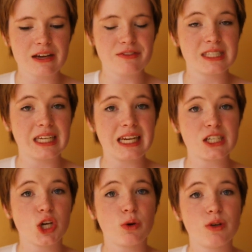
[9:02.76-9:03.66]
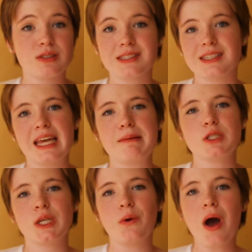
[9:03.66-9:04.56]
ever seen Indigo used as a name,
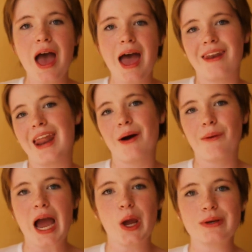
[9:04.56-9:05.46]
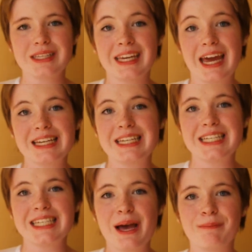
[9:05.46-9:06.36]
so now I always connect
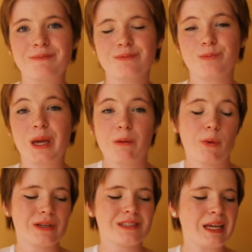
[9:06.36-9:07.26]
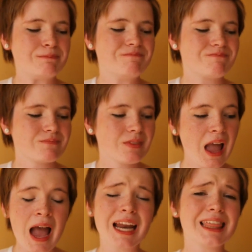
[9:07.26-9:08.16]
it being a boy's name.
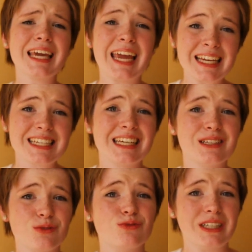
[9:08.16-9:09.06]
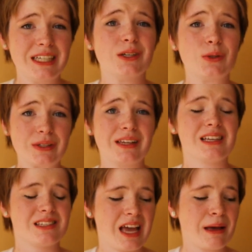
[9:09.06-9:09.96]
And I think Indy is a really cool
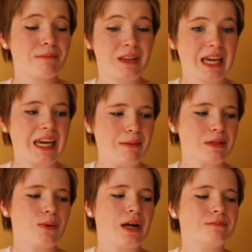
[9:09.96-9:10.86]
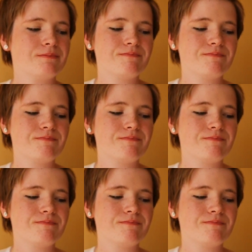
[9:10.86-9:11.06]
nickname as well.